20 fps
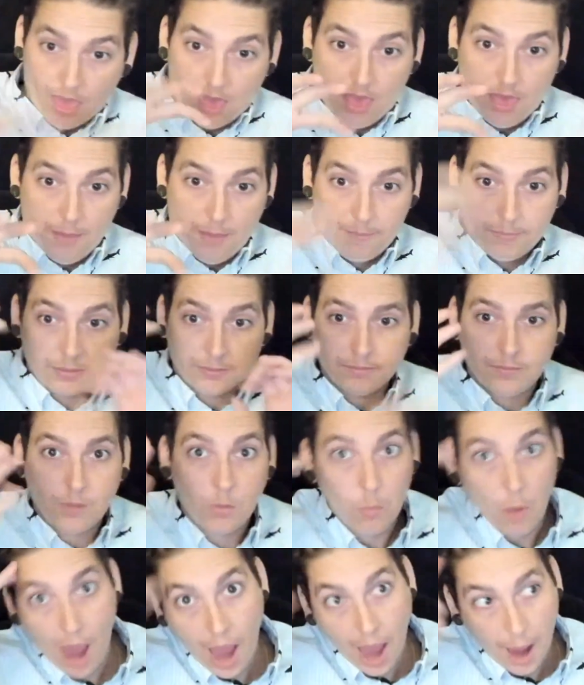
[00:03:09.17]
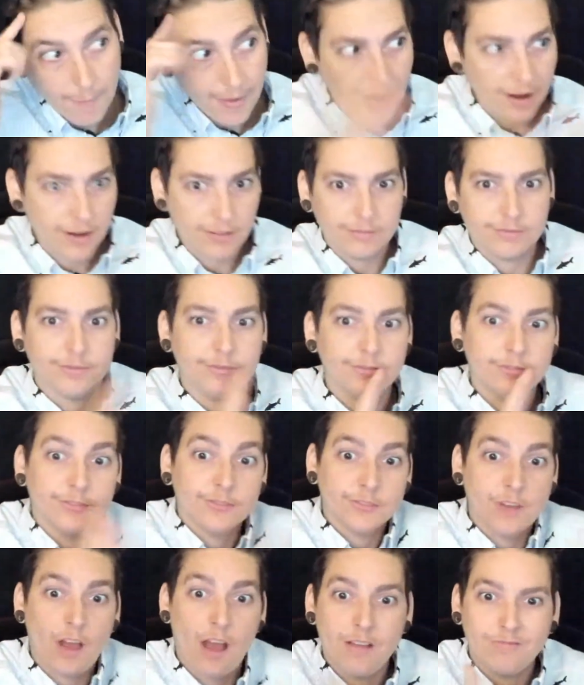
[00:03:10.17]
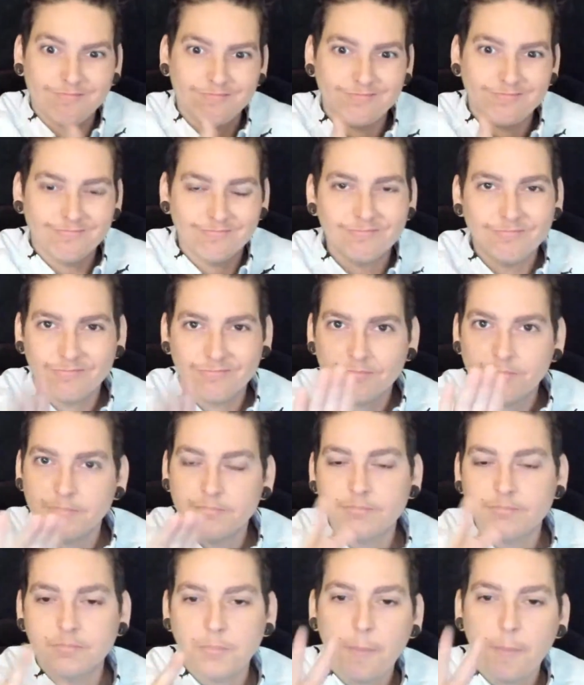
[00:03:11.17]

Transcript: McCarthy assumed the mix-up was because her